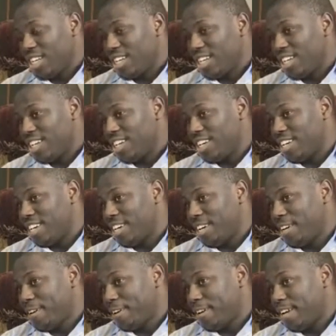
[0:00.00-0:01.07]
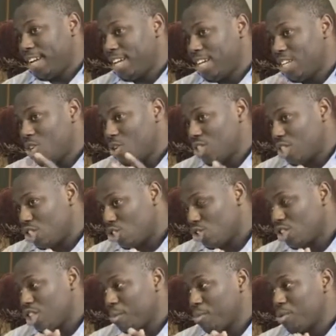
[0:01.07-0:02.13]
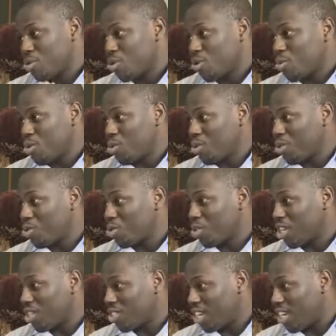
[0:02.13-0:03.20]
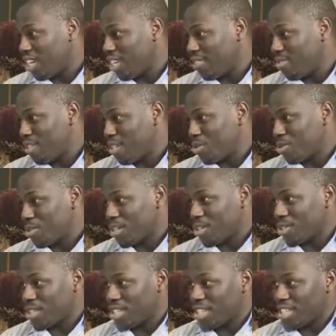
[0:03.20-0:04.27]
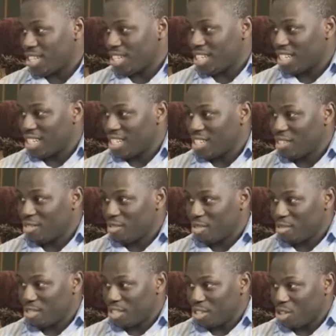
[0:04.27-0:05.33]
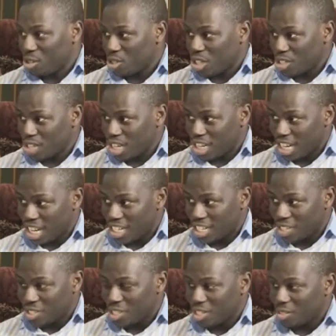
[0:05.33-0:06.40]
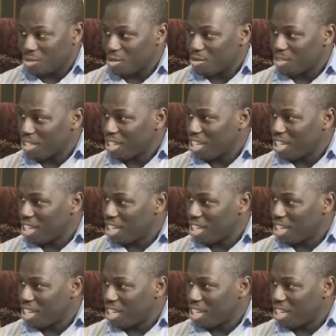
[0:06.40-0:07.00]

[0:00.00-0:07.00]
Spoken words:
Then again, there was a short episode between 2011 and 2015, or 2009 and 2015.